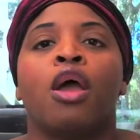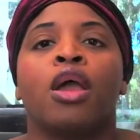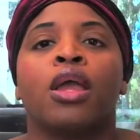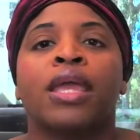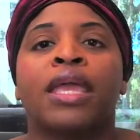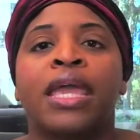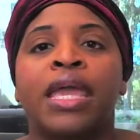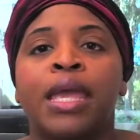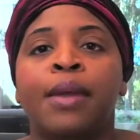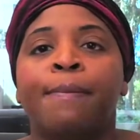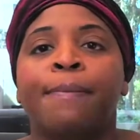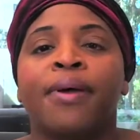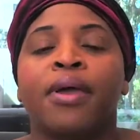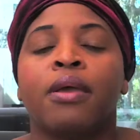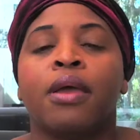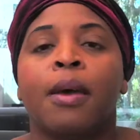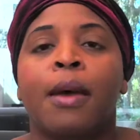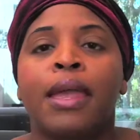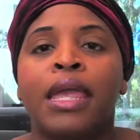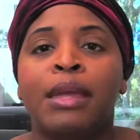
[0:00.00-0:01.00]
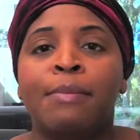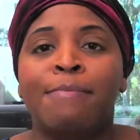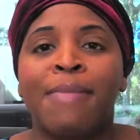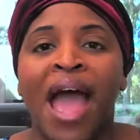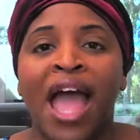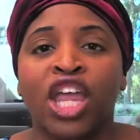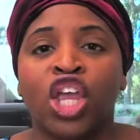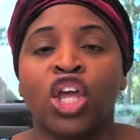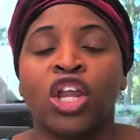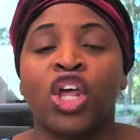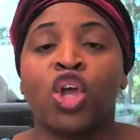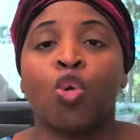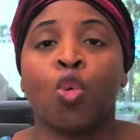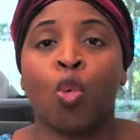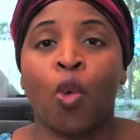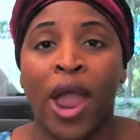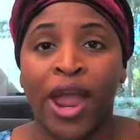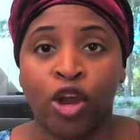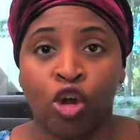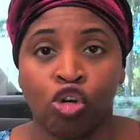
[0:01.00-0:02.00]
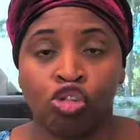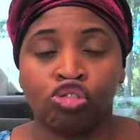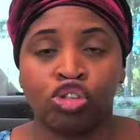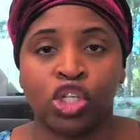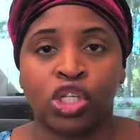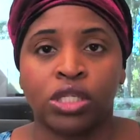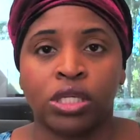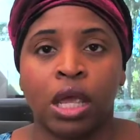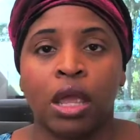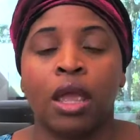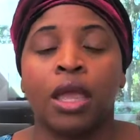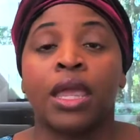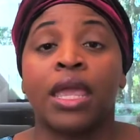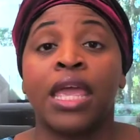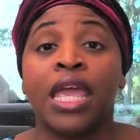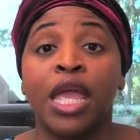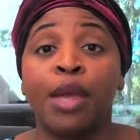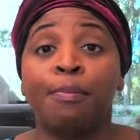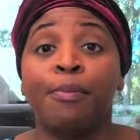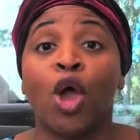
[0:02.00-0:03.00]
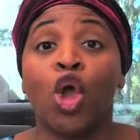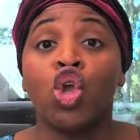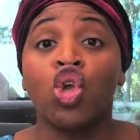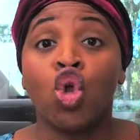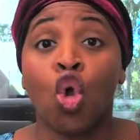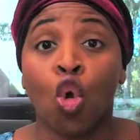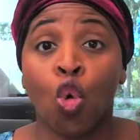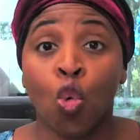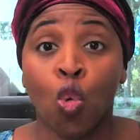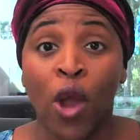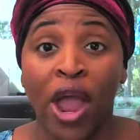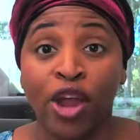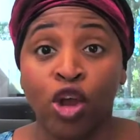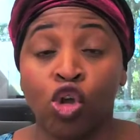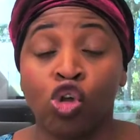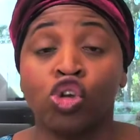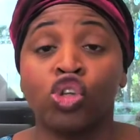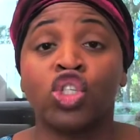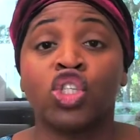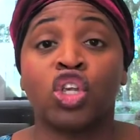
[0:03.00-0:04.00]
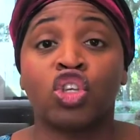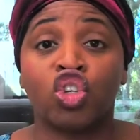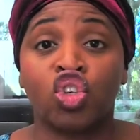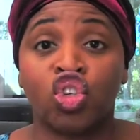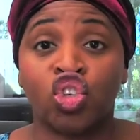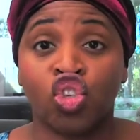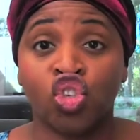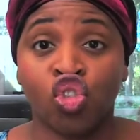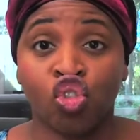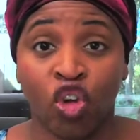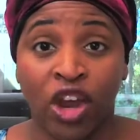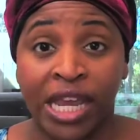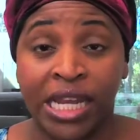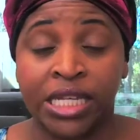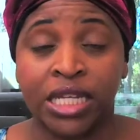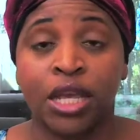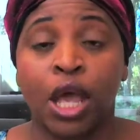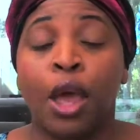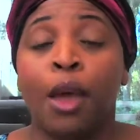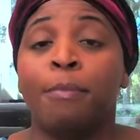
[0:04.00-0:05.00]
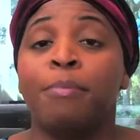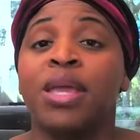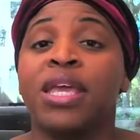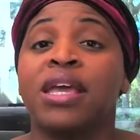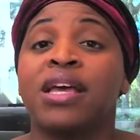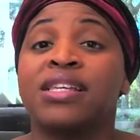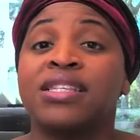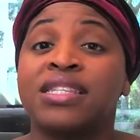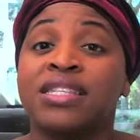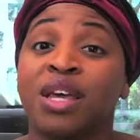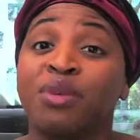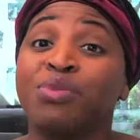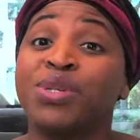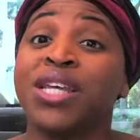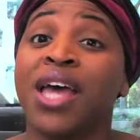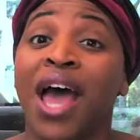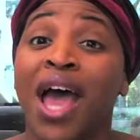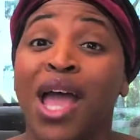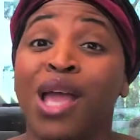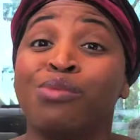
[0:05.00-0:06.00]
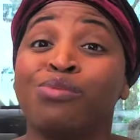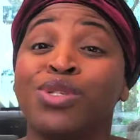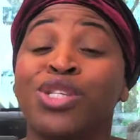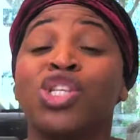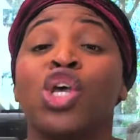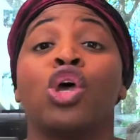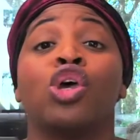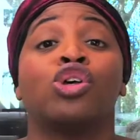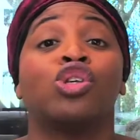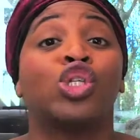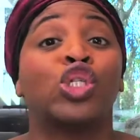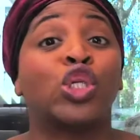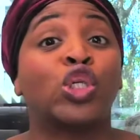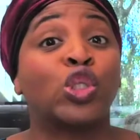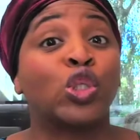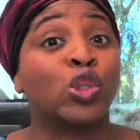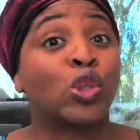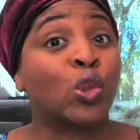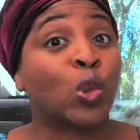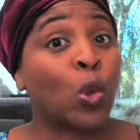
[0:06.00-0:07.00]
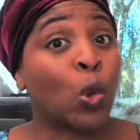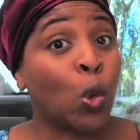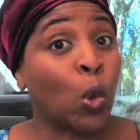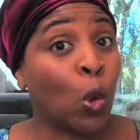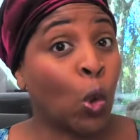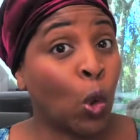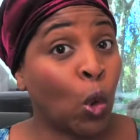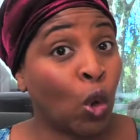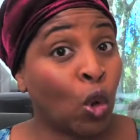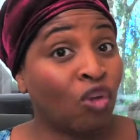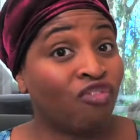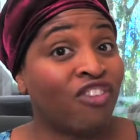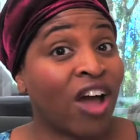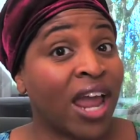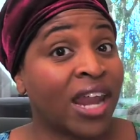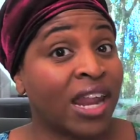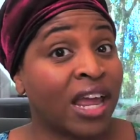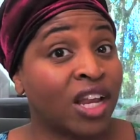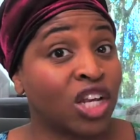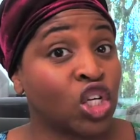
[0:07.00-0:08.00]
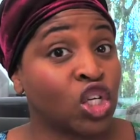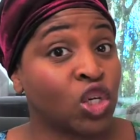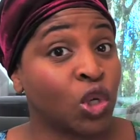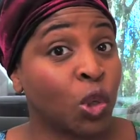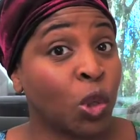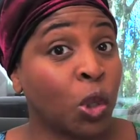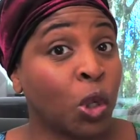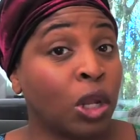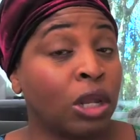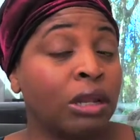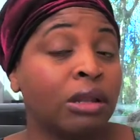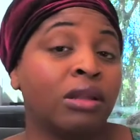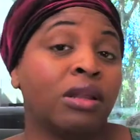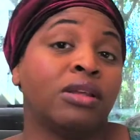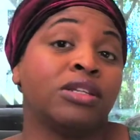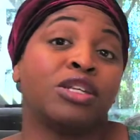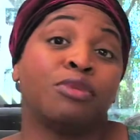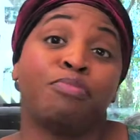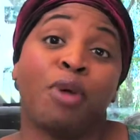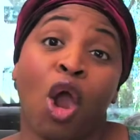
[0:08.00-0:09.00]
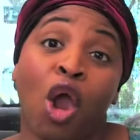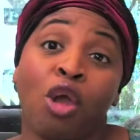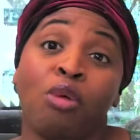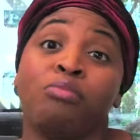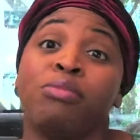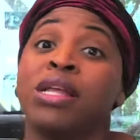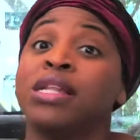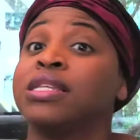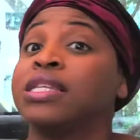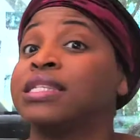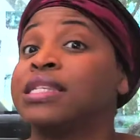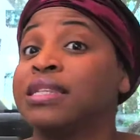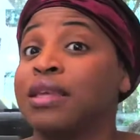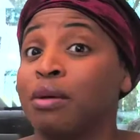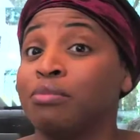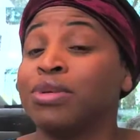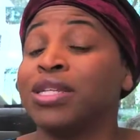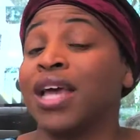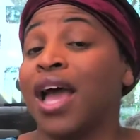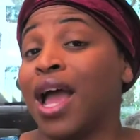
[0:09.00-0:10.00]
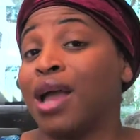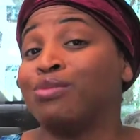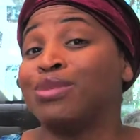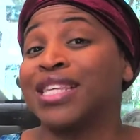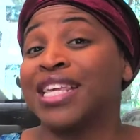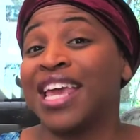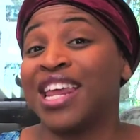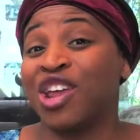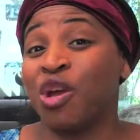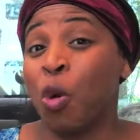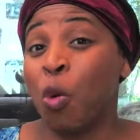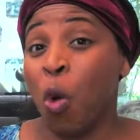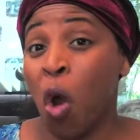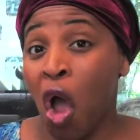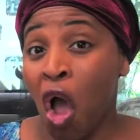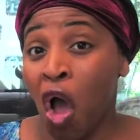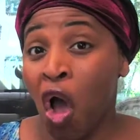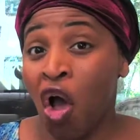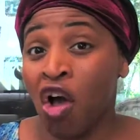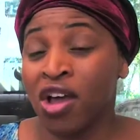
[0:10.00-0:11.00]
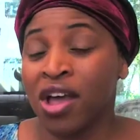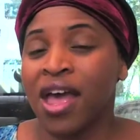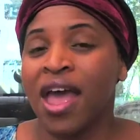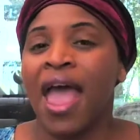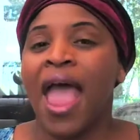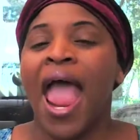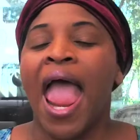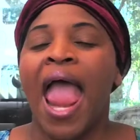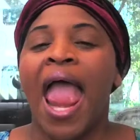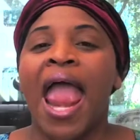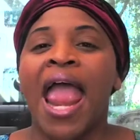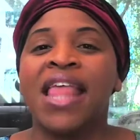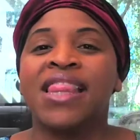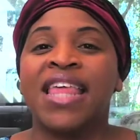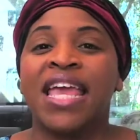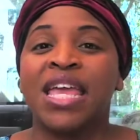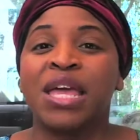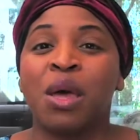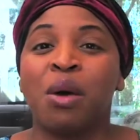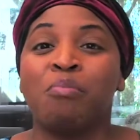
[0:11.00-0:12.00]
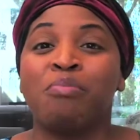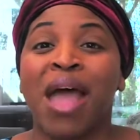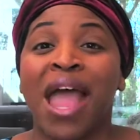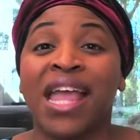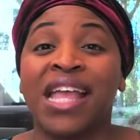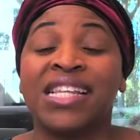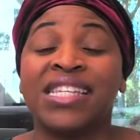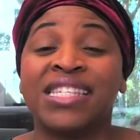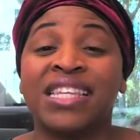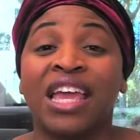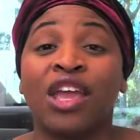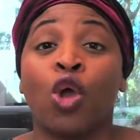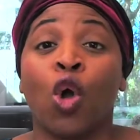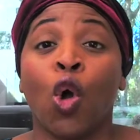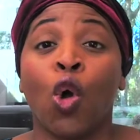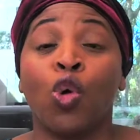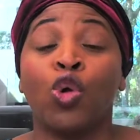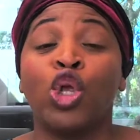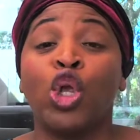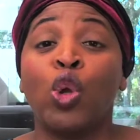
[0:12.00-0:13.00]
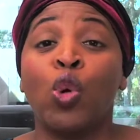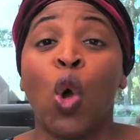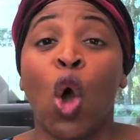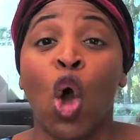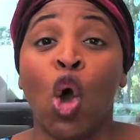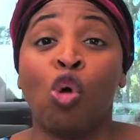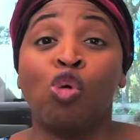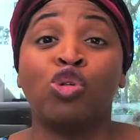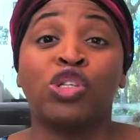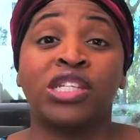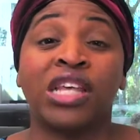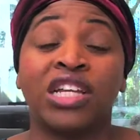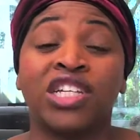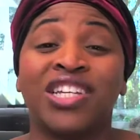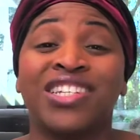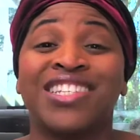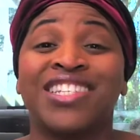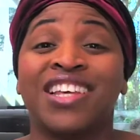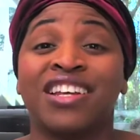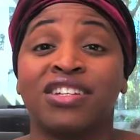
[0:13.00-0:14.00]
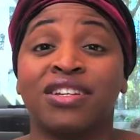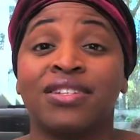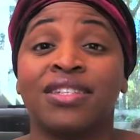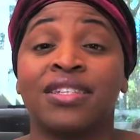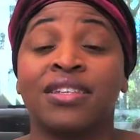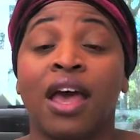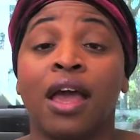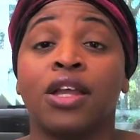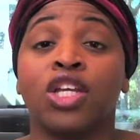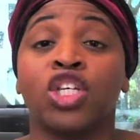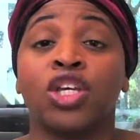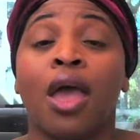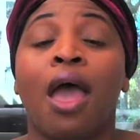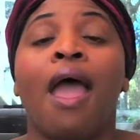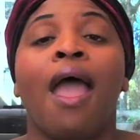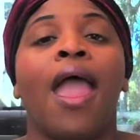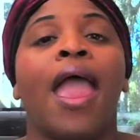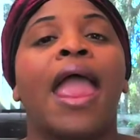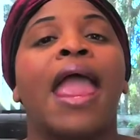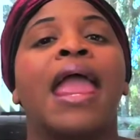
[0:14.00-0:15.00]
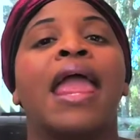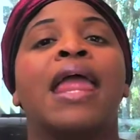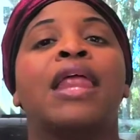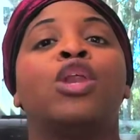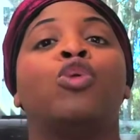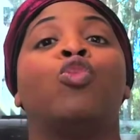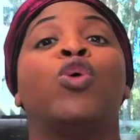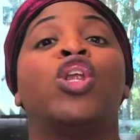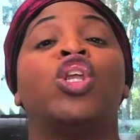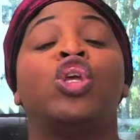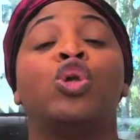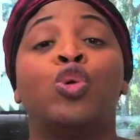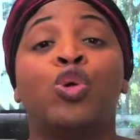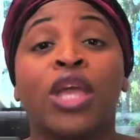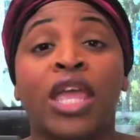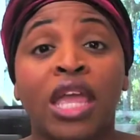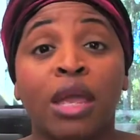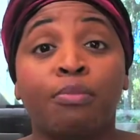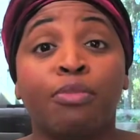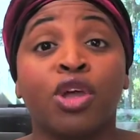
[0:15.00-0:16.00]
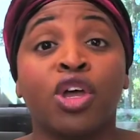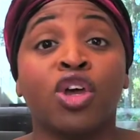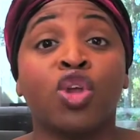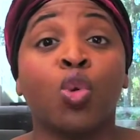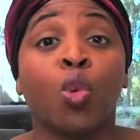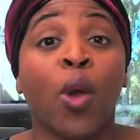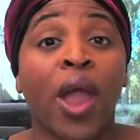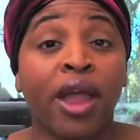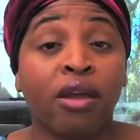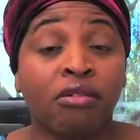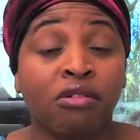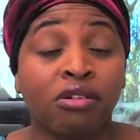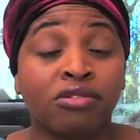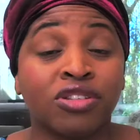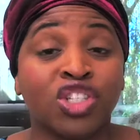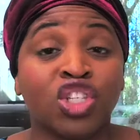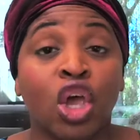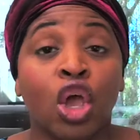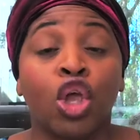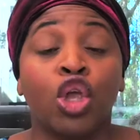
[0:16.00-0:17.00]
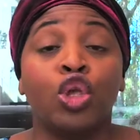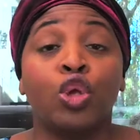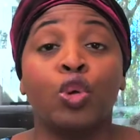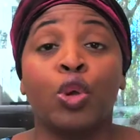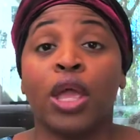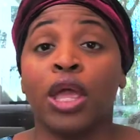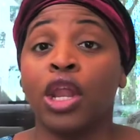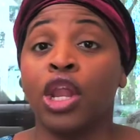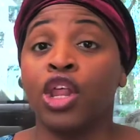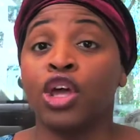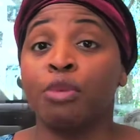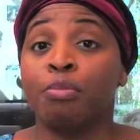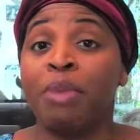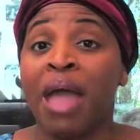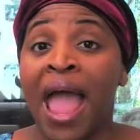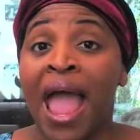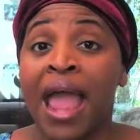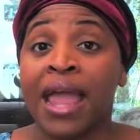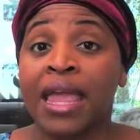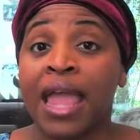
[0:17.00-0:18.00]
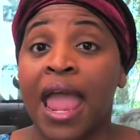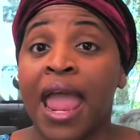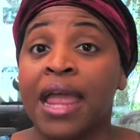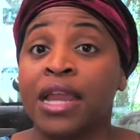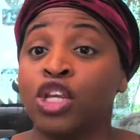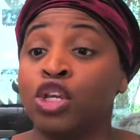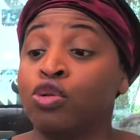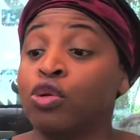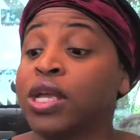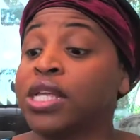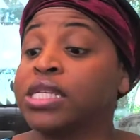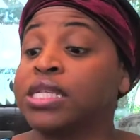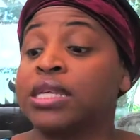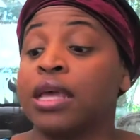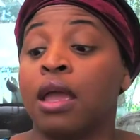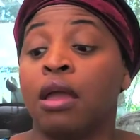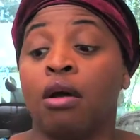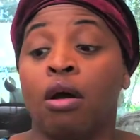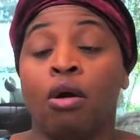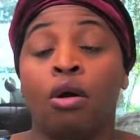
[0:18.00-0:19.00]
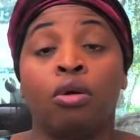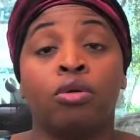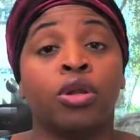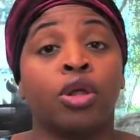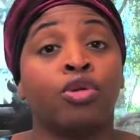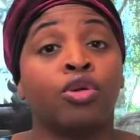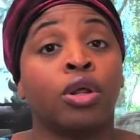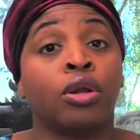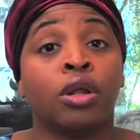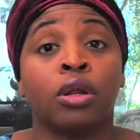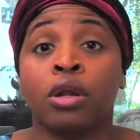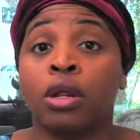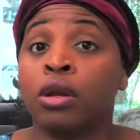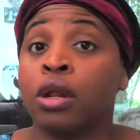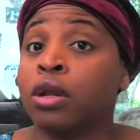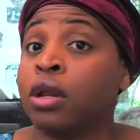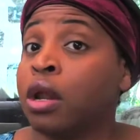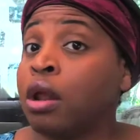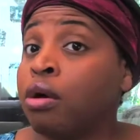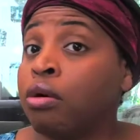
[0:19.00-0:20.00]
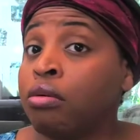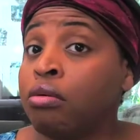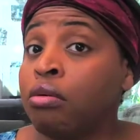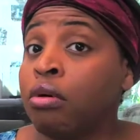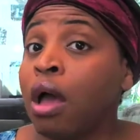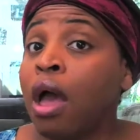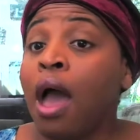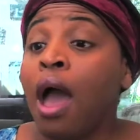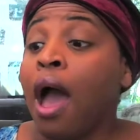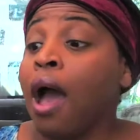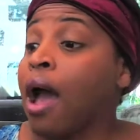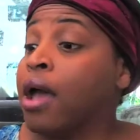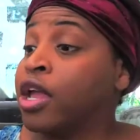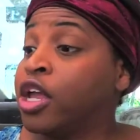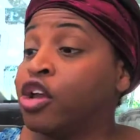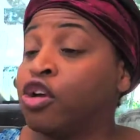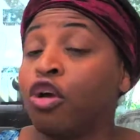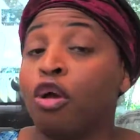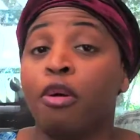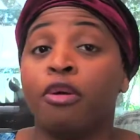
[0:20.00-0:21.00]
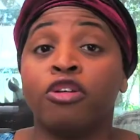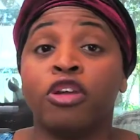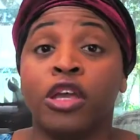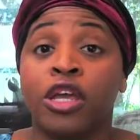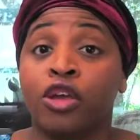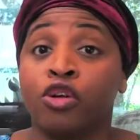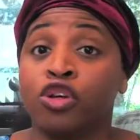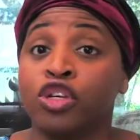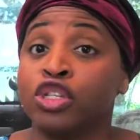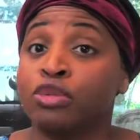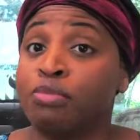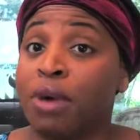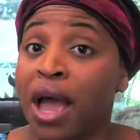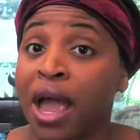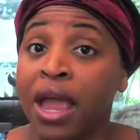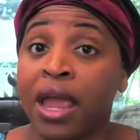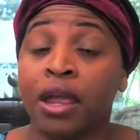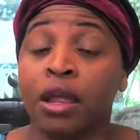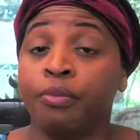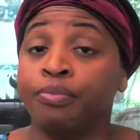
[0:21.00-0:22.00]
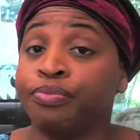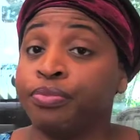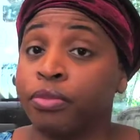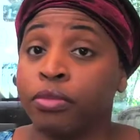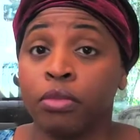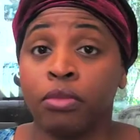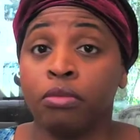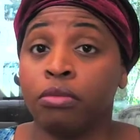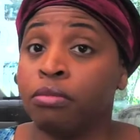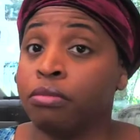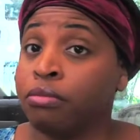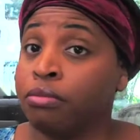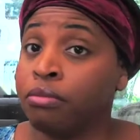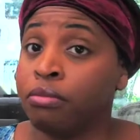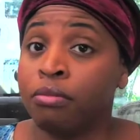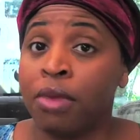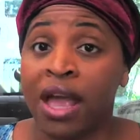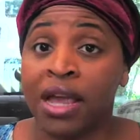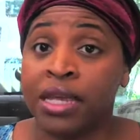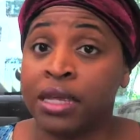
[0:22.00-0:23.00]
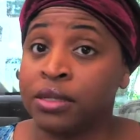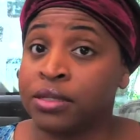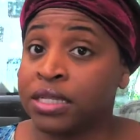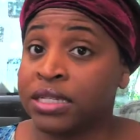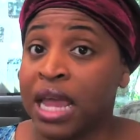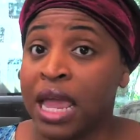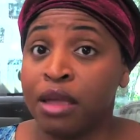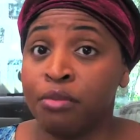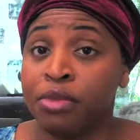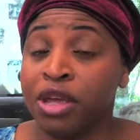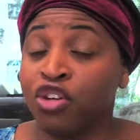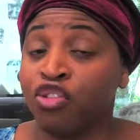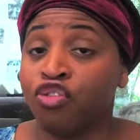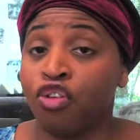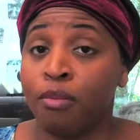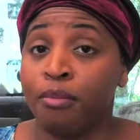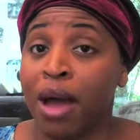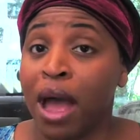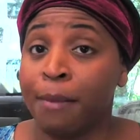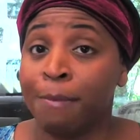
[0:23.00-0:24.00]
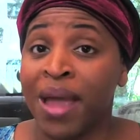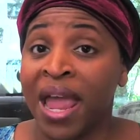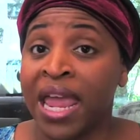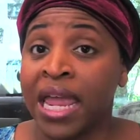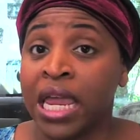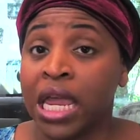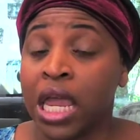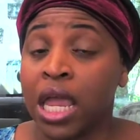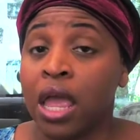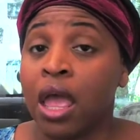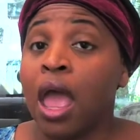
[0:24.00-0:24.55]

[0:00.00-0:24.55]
keep immaculate records. Keep your records straight, because sometimes school financial departments sometimes get it wrong and they come back and say, oh, you owe such and such and such. And when you keep good records, you can look back and you can say, oh, no. Here is my statement from my bank.